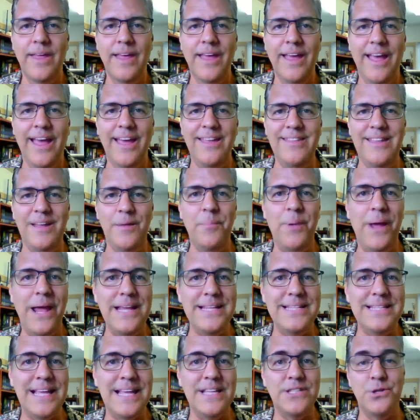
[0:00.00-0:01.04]
and then
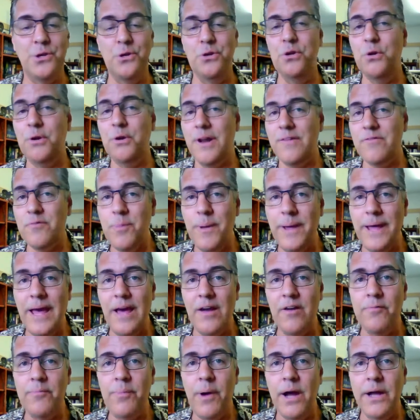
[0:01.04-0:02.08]
pays that so you don't have to pay out
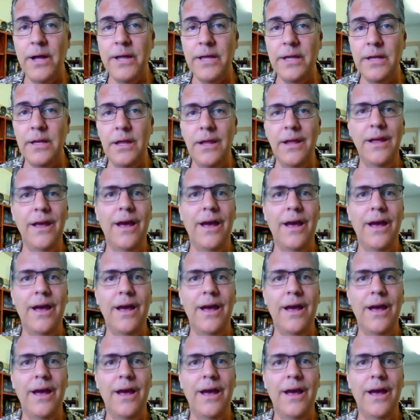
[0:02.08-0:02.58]
of pocket.